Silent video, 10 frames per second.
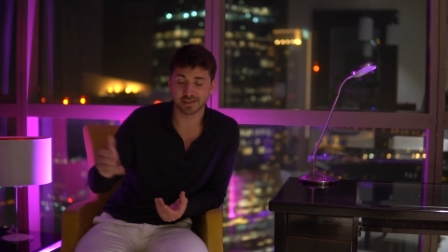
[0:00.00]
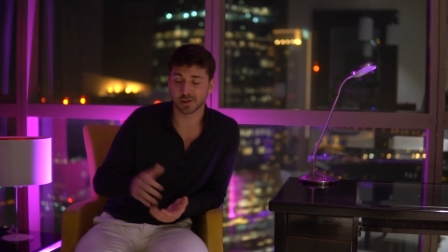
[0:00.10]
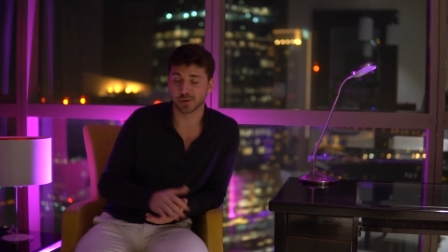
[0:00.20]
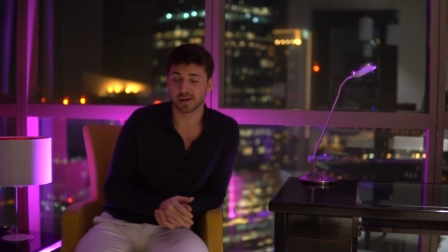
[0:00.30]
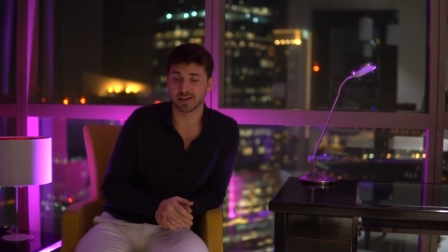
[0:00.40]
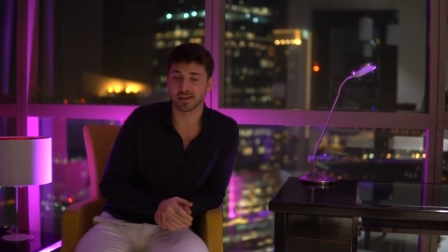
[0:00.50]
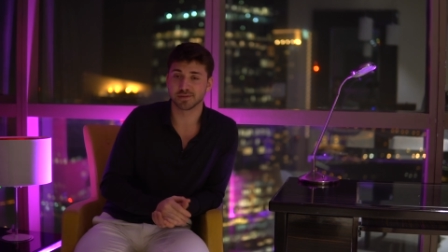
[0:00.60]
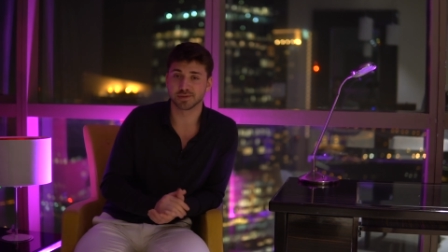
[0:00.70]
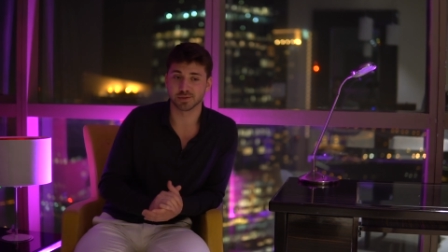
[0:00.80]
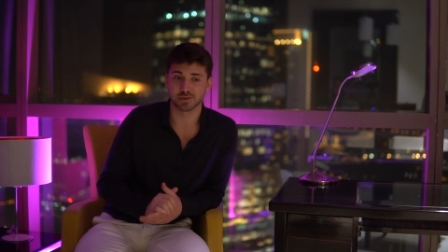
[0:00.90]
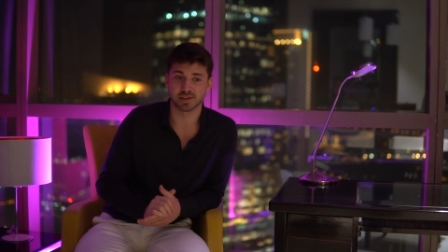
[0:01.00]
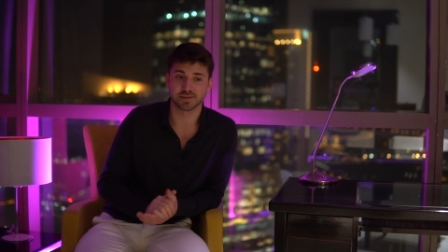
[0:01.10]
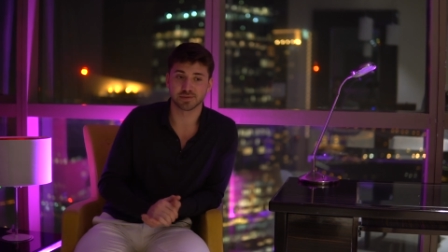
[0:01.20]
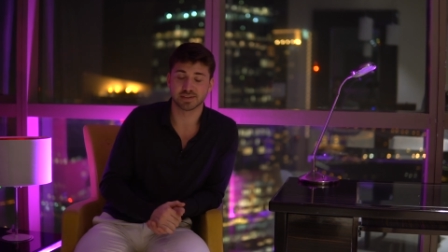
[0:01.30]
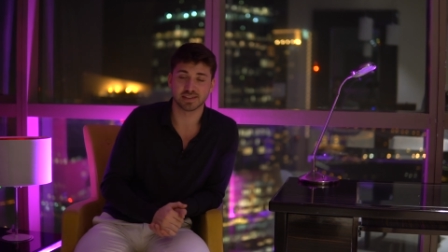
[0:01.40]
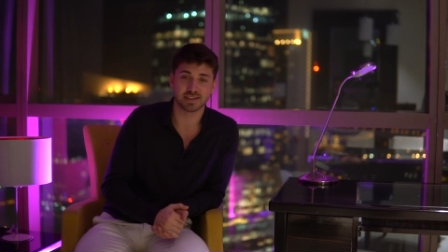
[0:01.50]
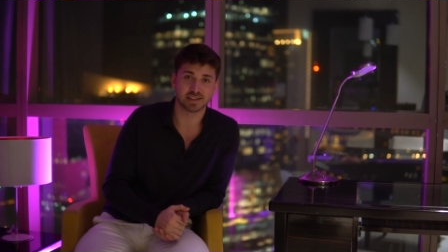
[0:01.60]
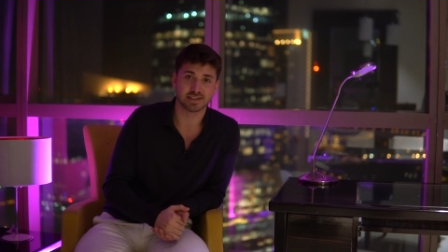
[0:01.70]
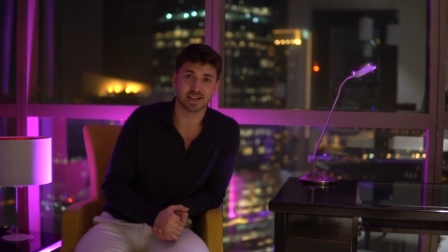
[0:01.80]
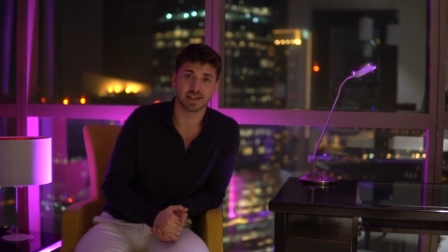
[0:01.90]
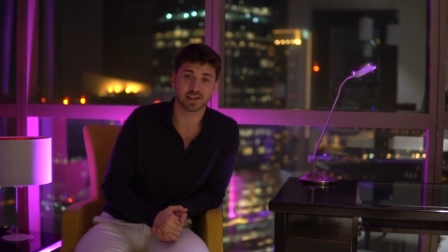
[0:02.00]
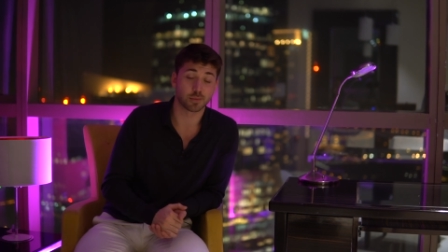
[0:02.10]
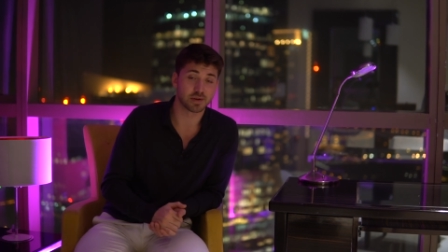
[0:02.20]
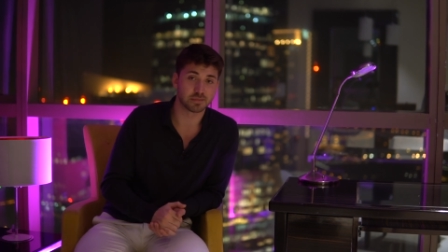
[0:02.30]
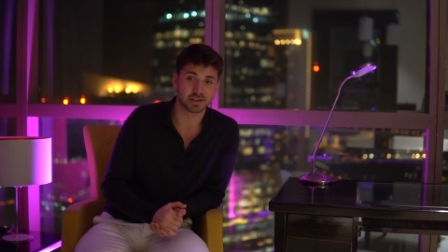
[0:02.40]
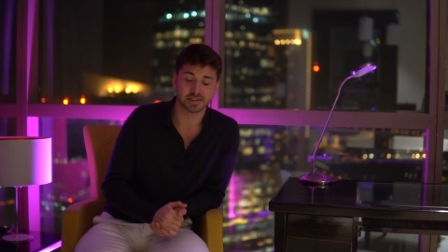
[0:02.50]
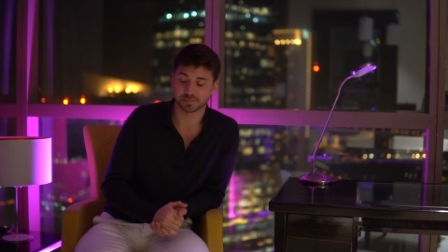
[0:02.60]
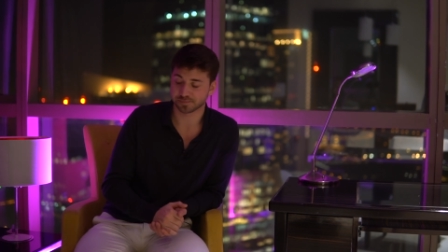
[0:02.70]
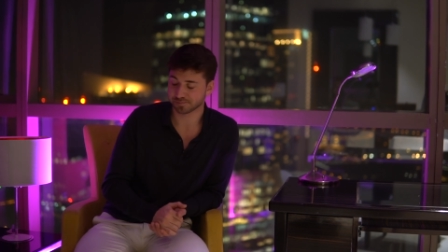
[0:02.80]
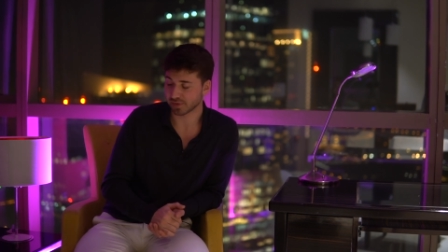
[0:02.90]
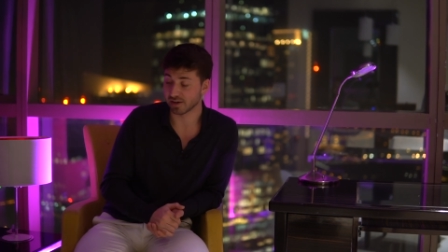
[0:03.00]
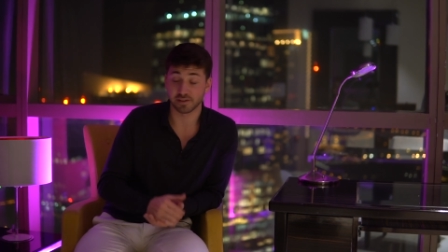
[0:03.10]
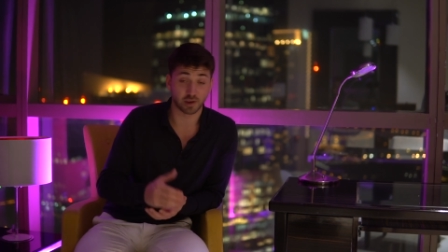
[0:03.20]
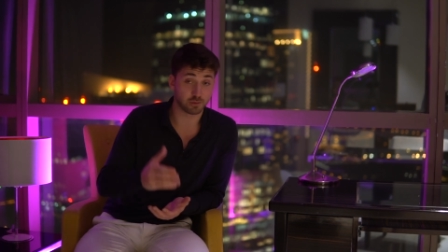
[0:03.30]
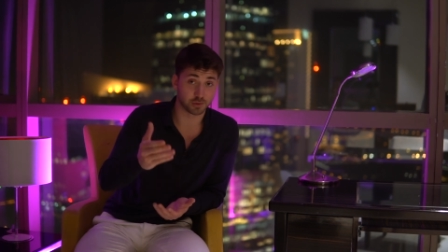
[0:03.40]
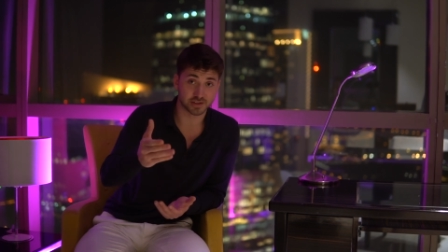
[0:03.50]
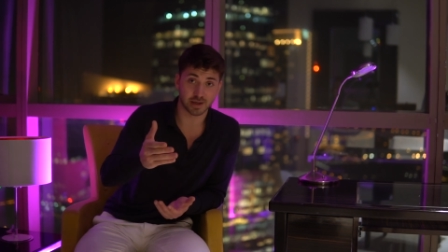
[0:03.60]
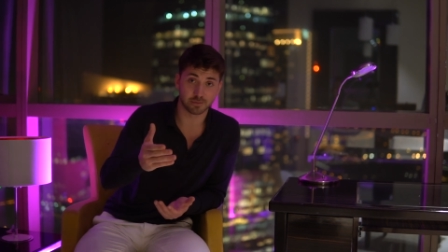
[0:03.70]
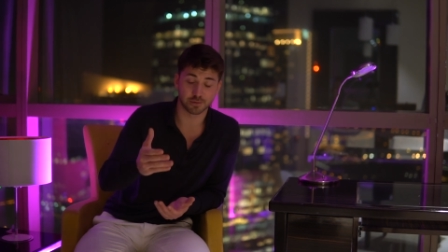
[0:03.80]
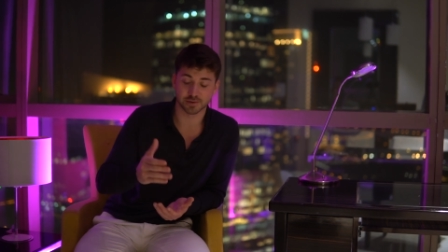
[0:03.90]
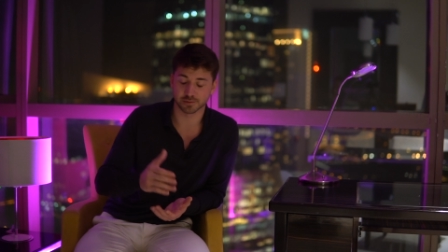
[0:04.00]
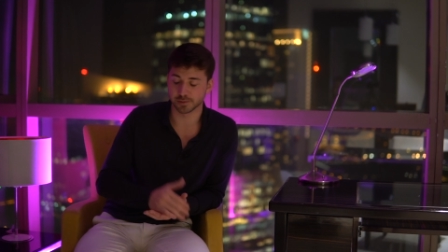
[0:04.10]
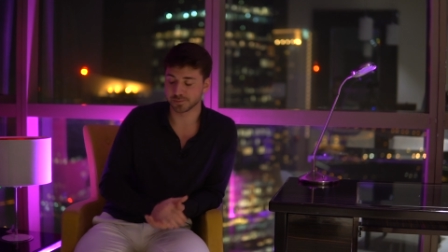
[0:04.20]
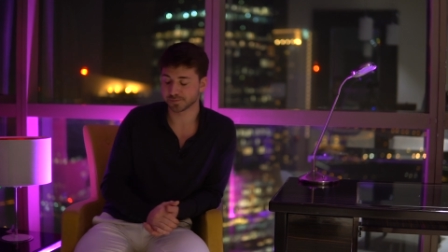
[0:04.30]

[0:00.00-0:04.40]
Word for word: You know, I love to, I love to see the commitment, and thank you for your time, first of all.